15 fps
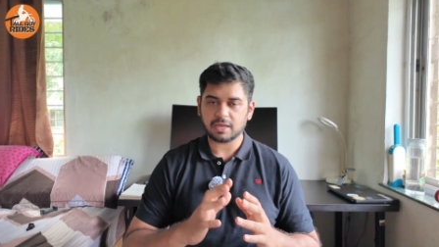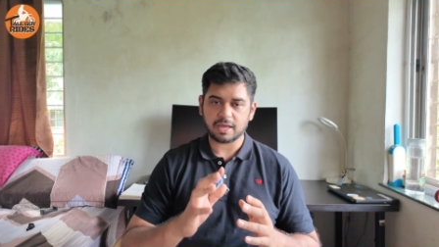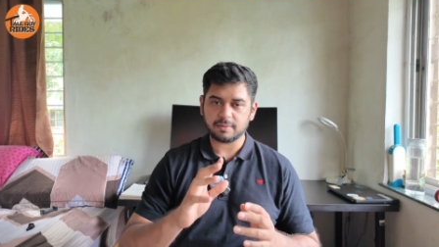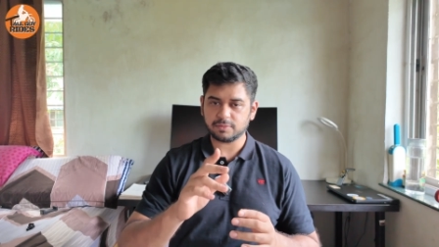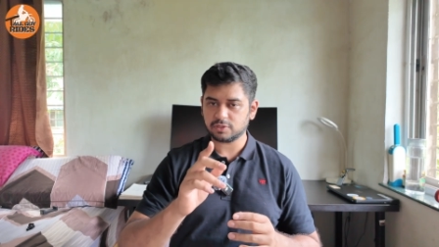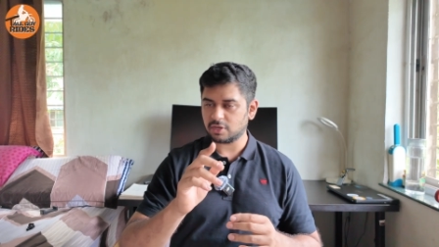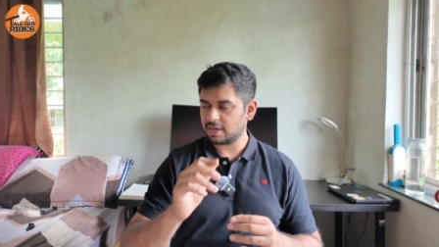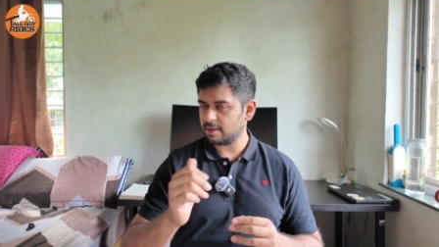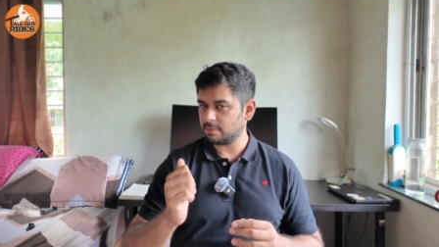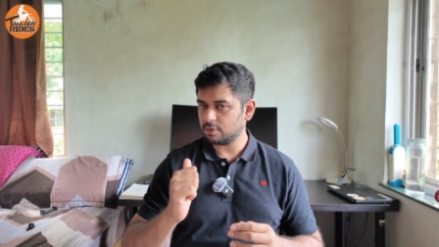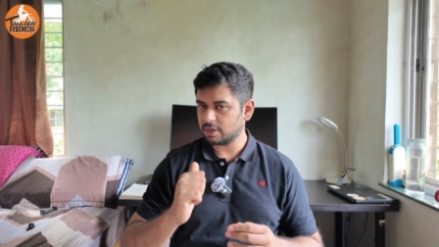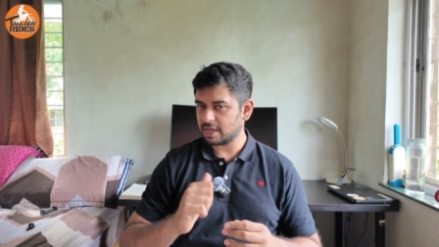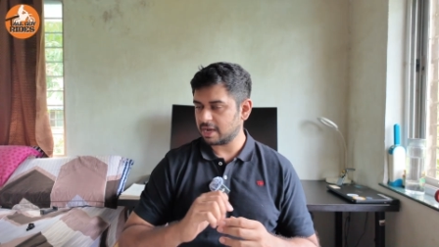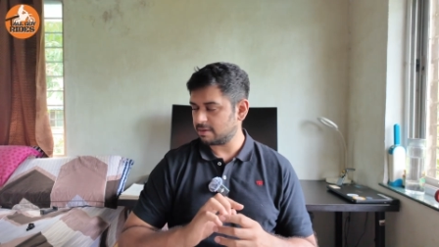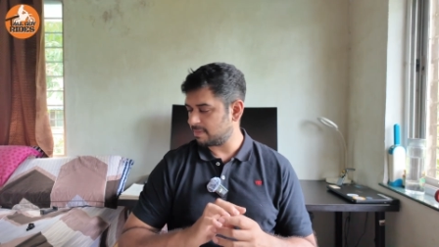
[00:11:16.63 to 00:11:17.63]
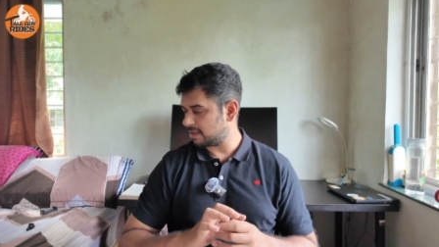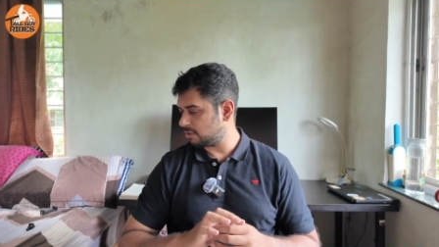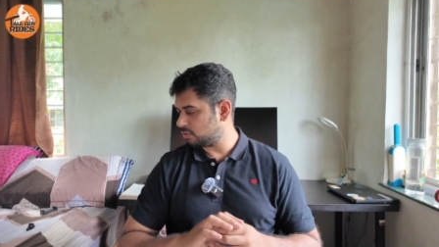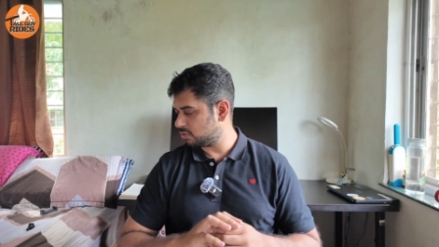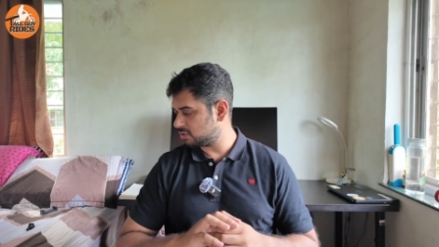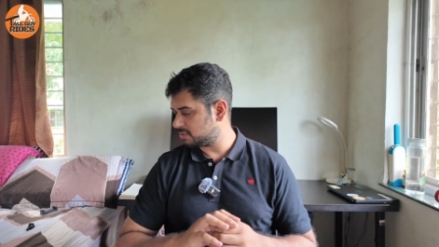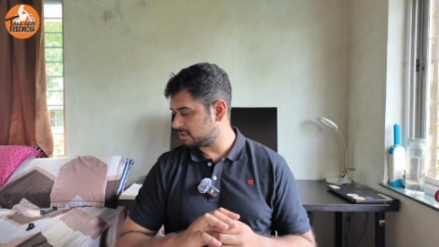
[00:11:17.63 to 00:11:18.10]
I'm sorry, I'm looking at my
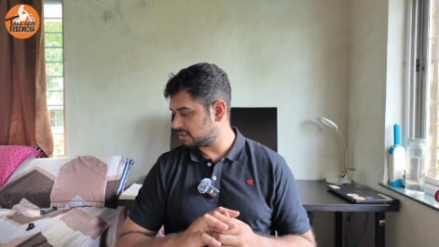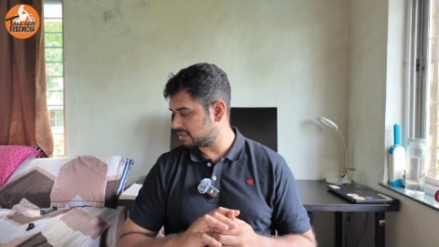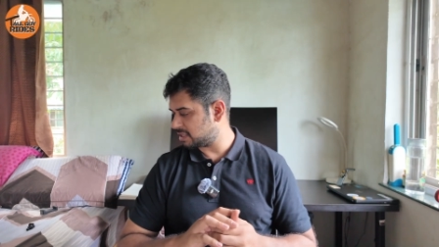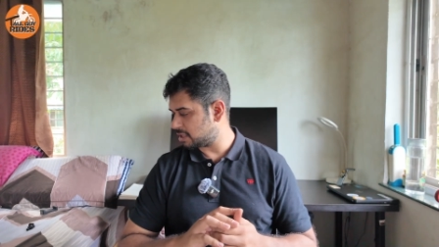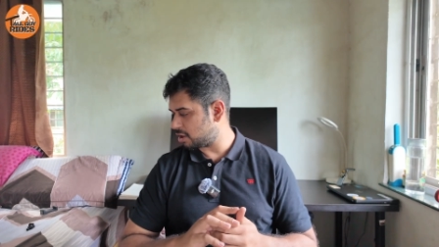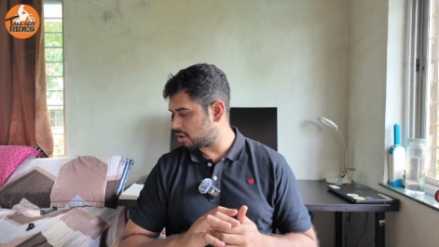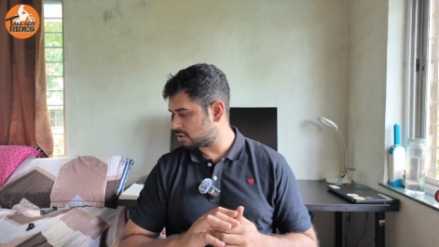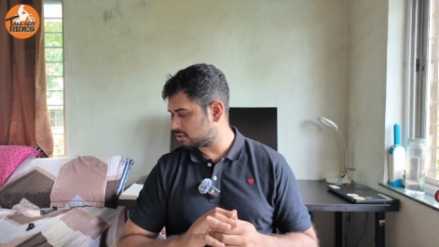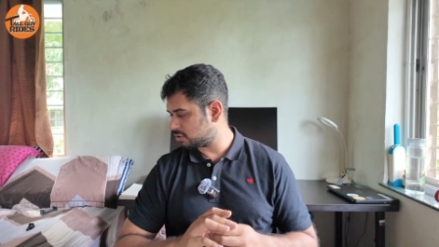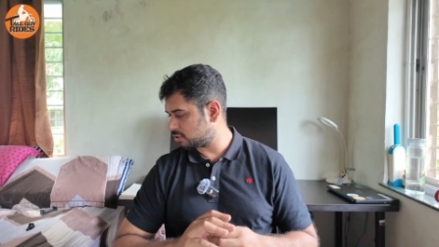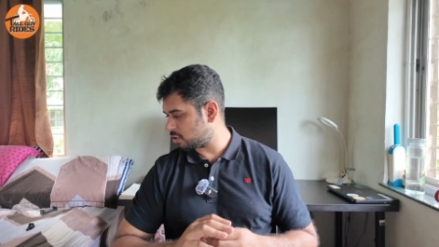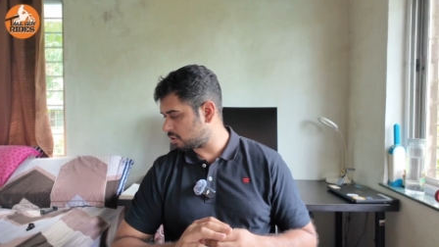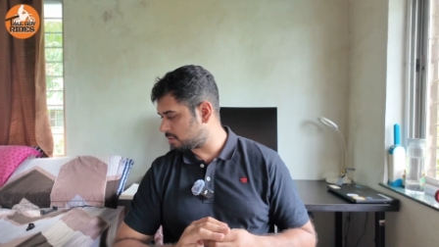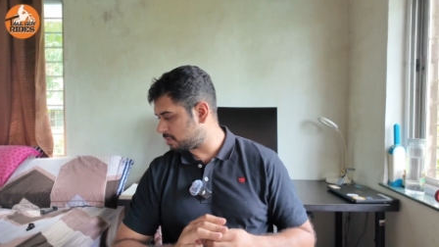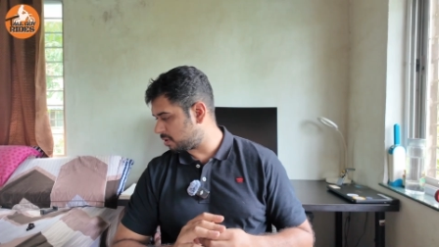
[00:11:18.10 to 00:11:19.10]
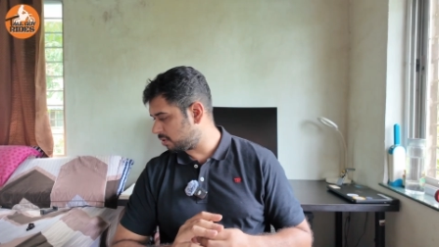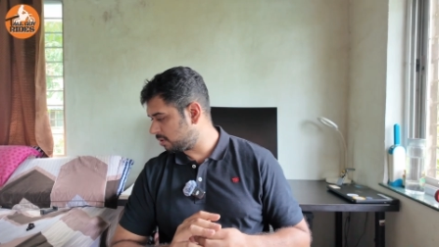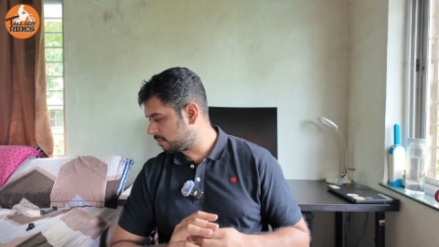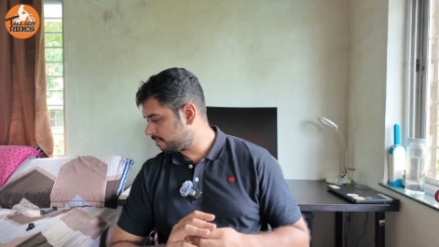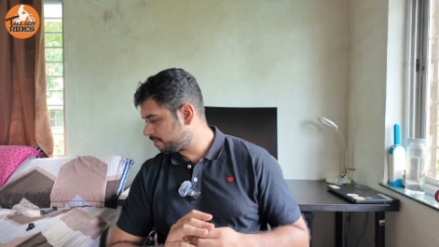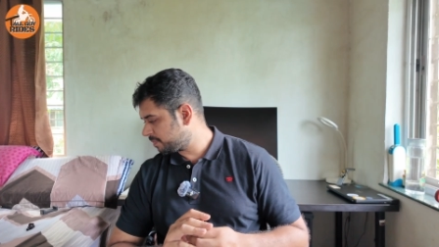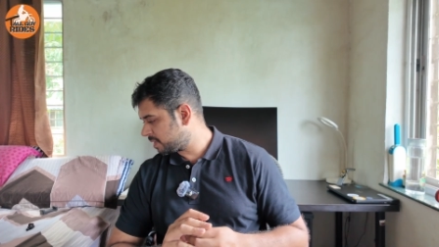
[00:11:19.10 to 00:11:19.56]
notes because there's a lot to talk about.